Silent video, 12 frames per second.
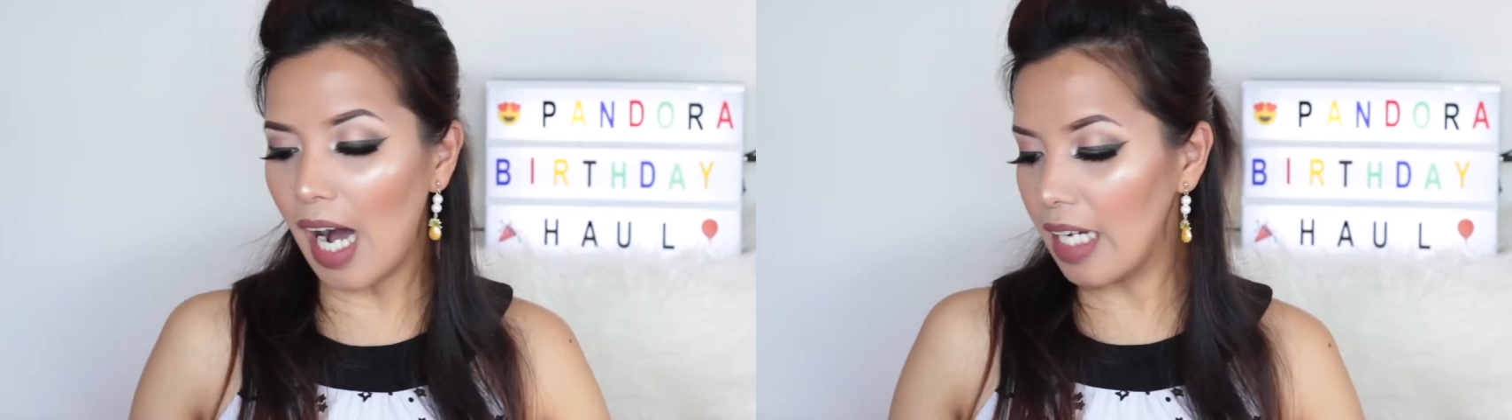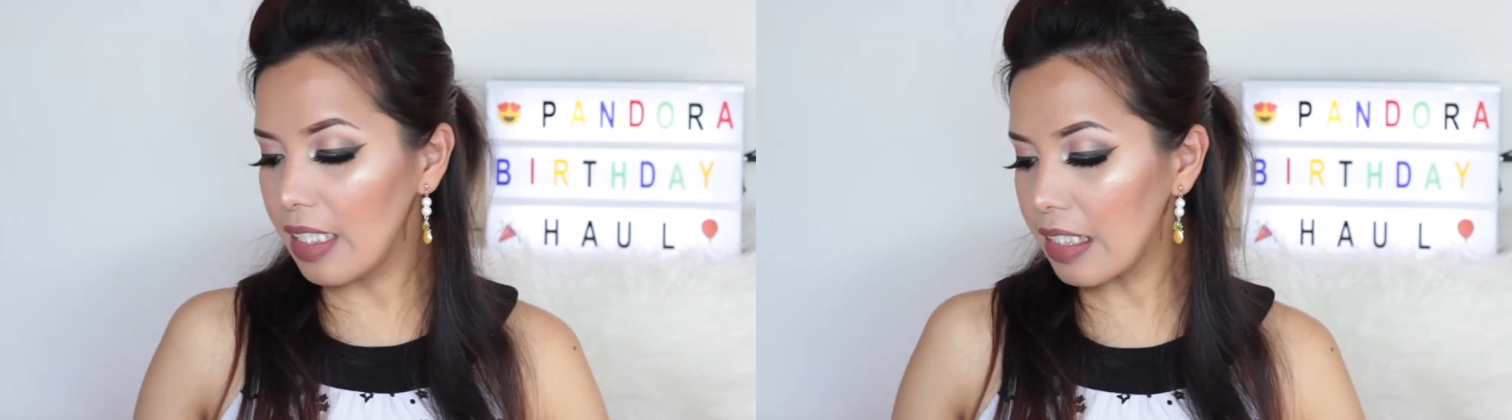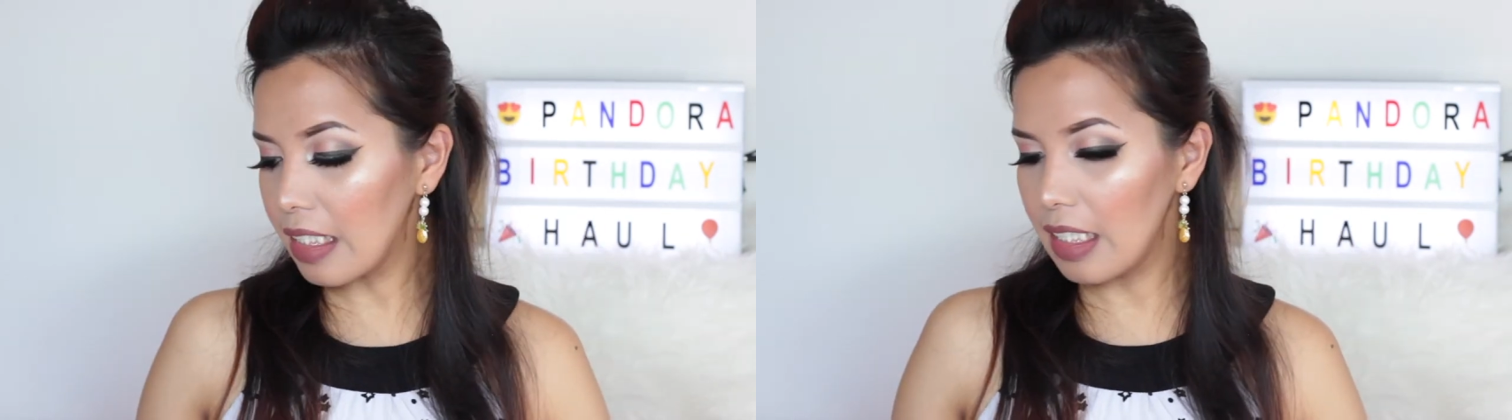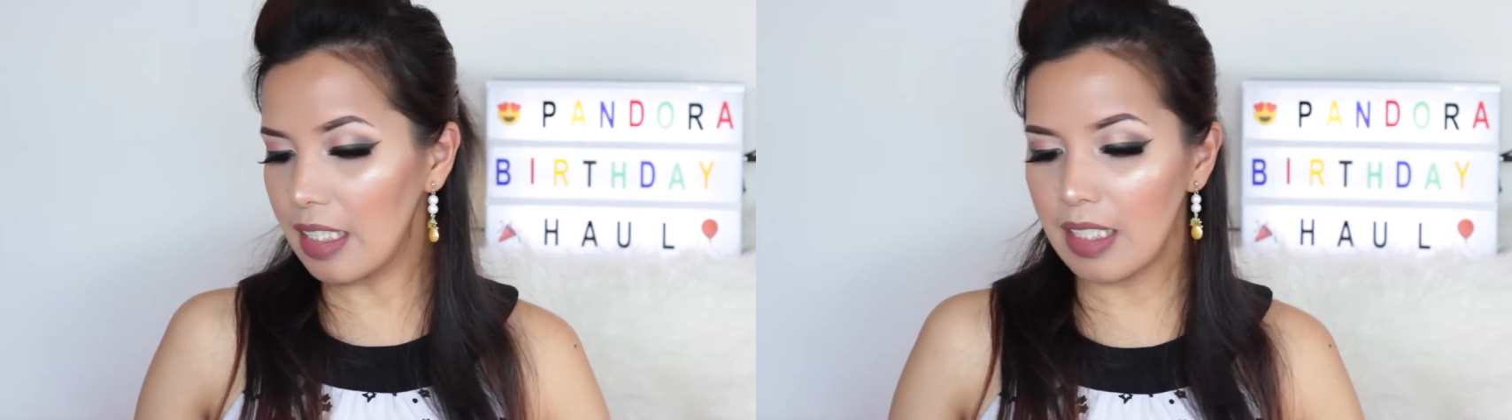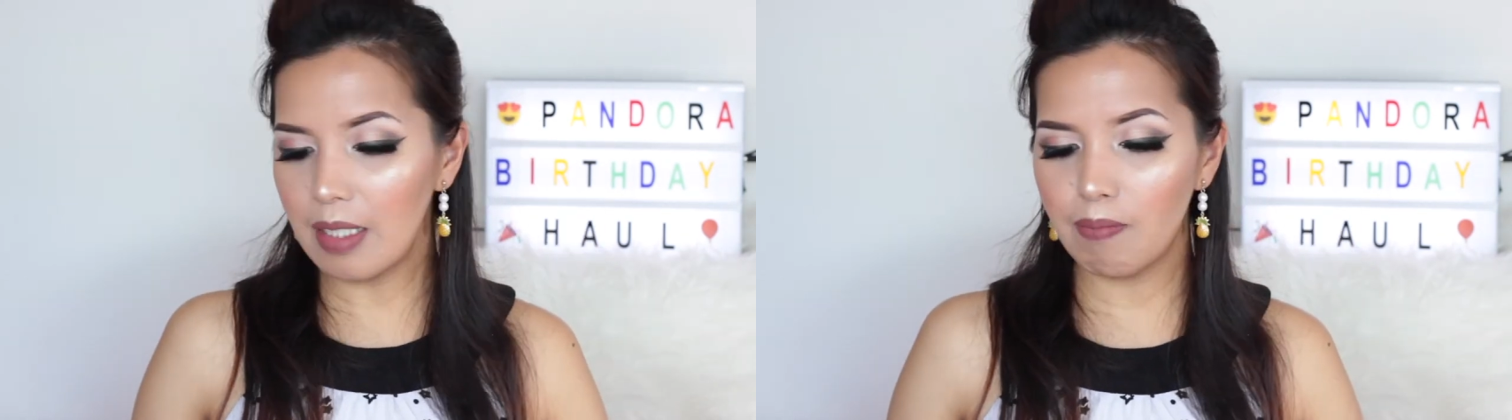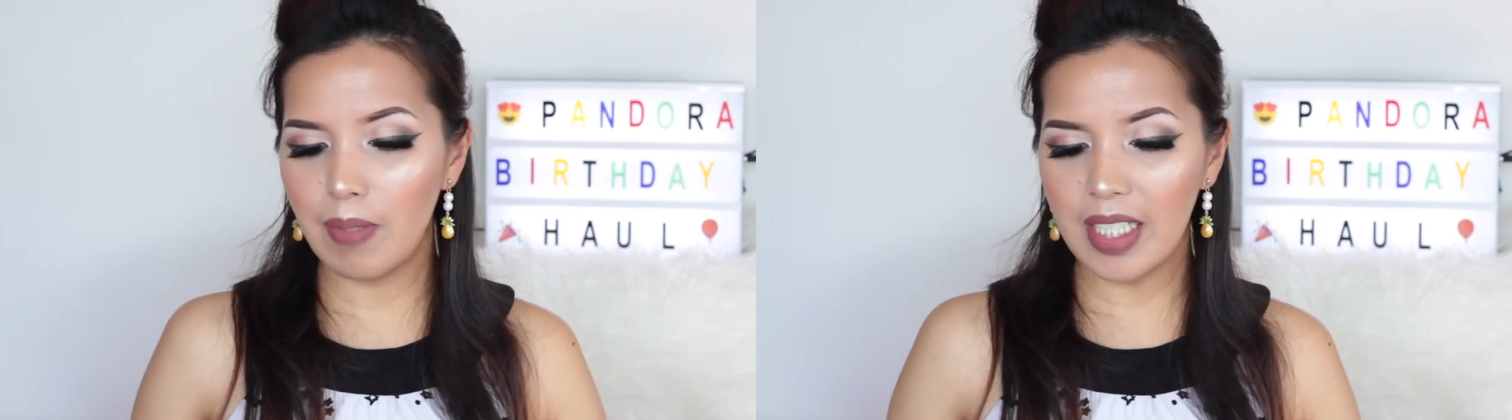
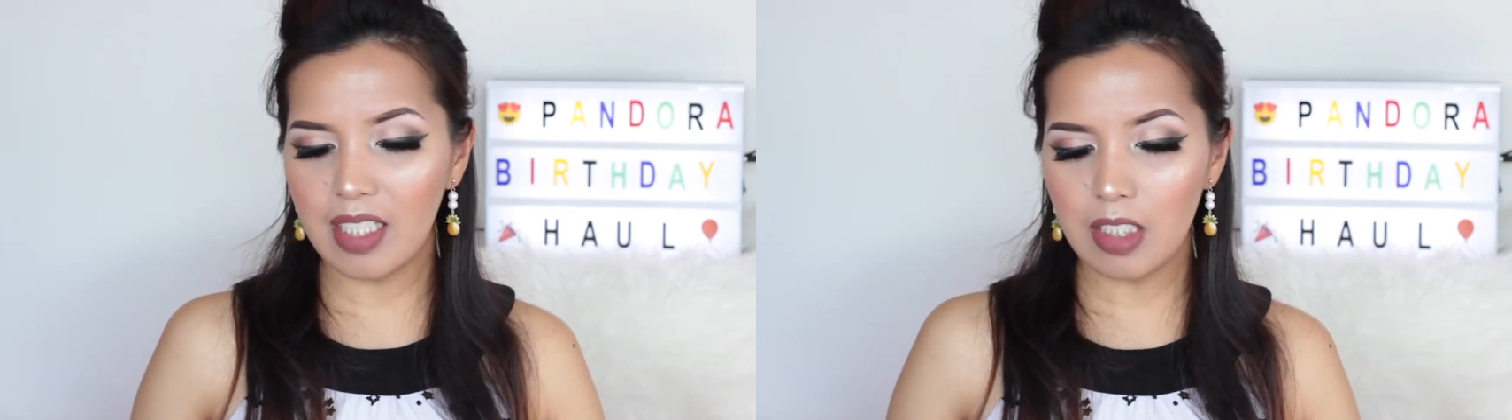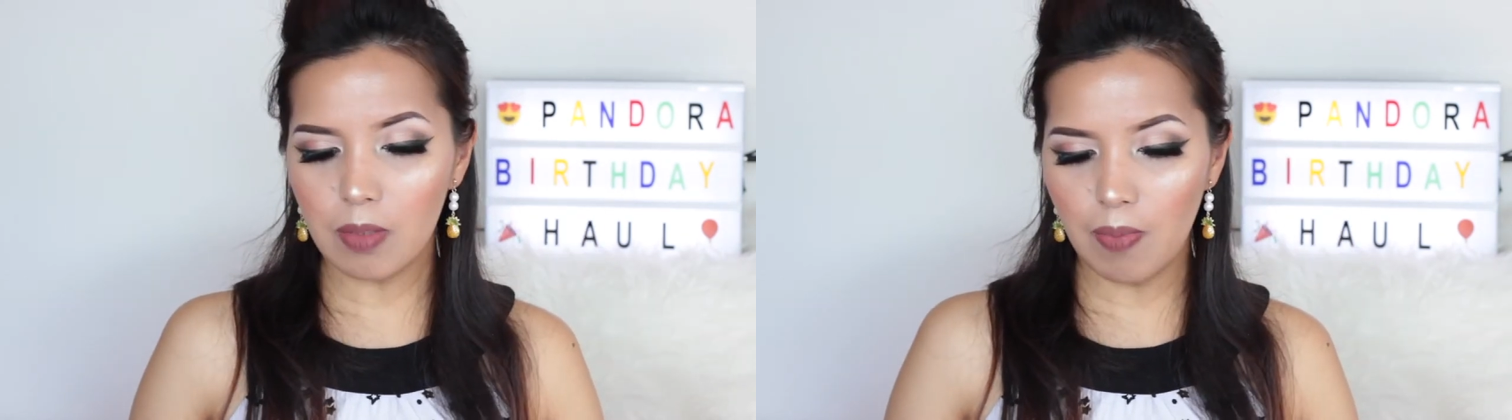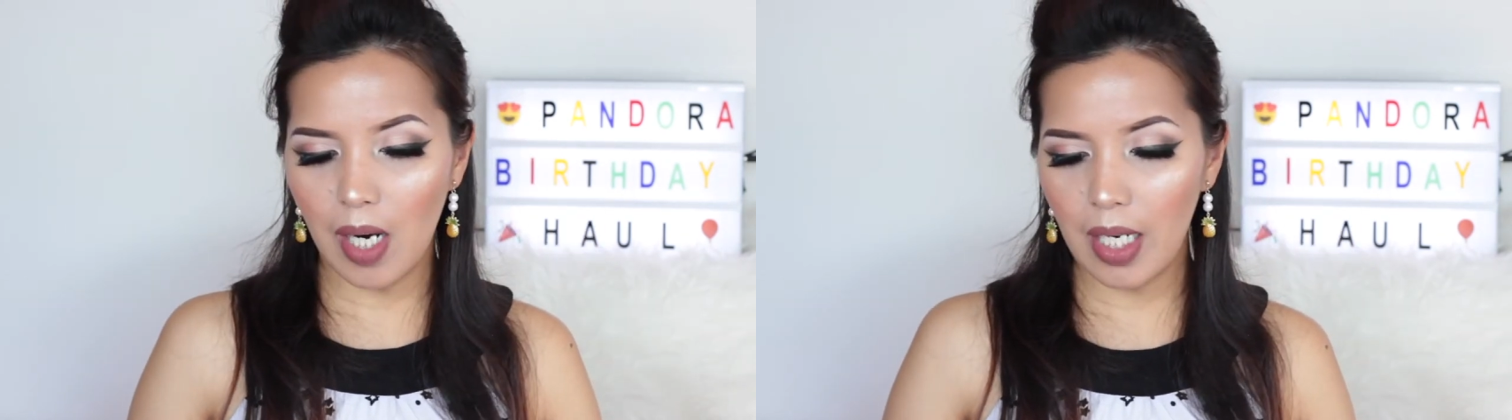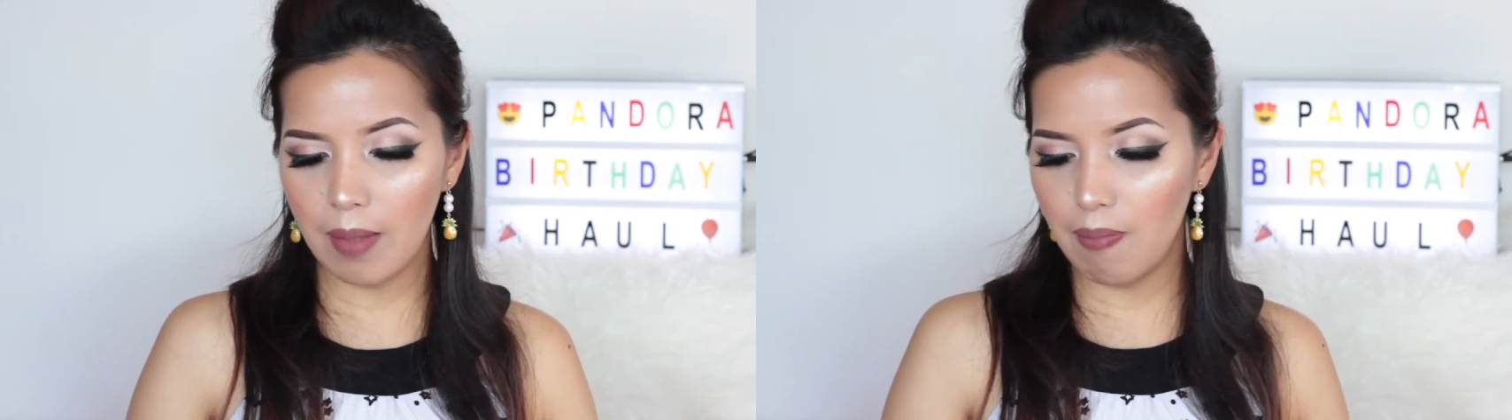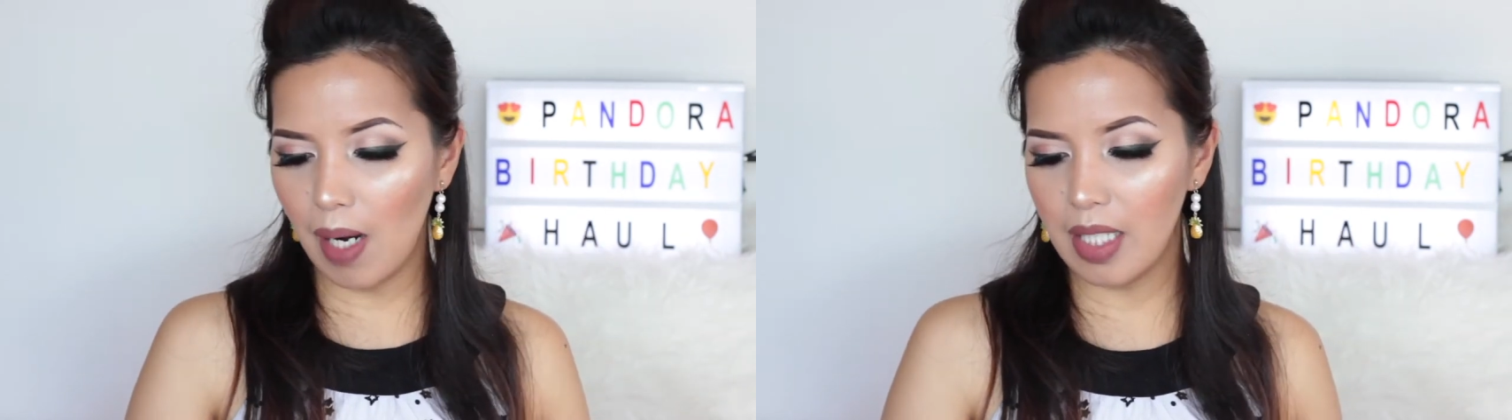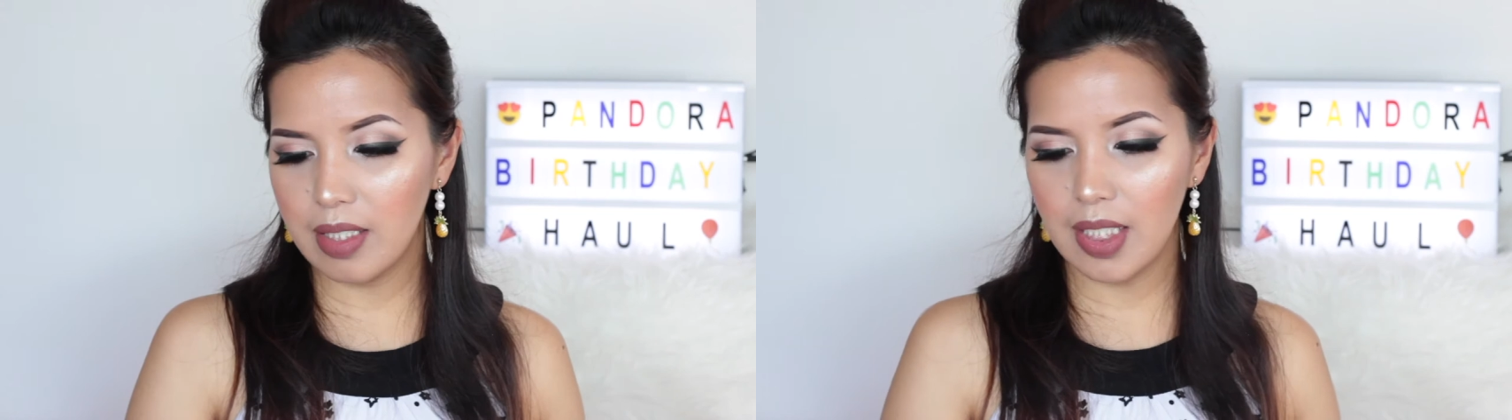honestly being inspired
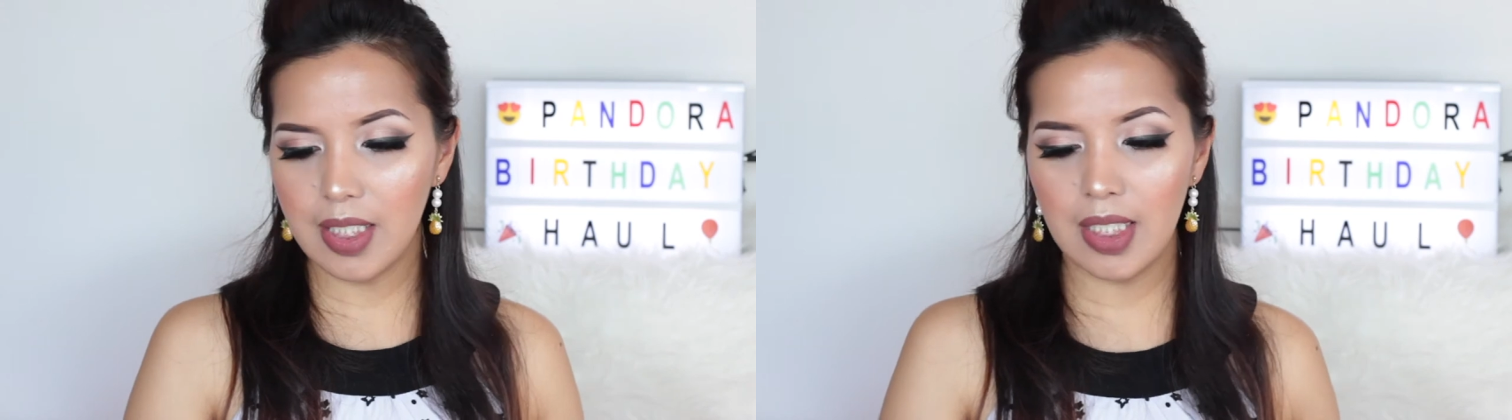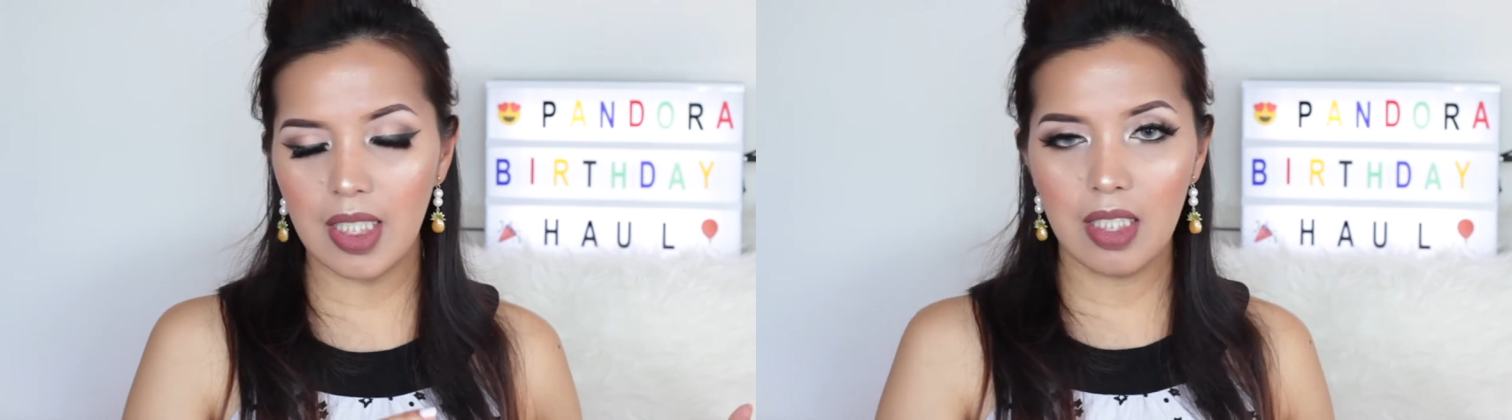by Sis